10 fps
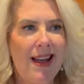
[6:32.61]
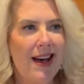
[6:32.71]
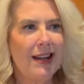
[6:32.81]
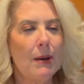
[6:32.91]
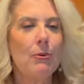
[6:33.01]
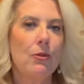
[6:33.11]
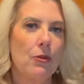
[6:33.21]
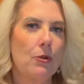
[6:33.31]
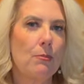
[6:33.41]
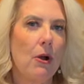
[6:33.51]
a couple
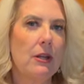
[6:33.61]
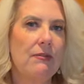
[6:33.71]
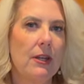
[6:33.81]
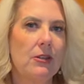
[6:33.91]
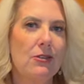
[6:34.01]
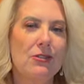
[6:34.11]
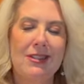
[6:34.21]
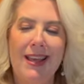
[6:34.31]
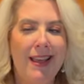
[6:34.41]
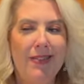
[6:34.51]
third party vendors
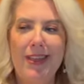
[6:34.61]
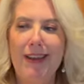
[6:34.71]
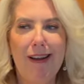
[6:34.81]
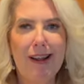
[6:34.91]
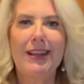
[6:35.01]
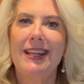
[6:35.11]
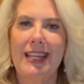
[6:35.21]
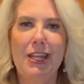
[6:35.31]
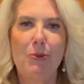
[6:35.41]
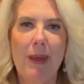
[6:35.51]
that are going to
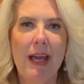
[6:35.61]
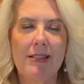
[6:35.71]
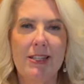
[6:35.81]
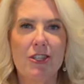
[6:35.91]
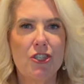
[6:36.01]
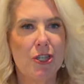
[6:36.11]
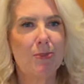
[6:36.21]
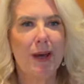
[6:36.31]
get you back to the ship.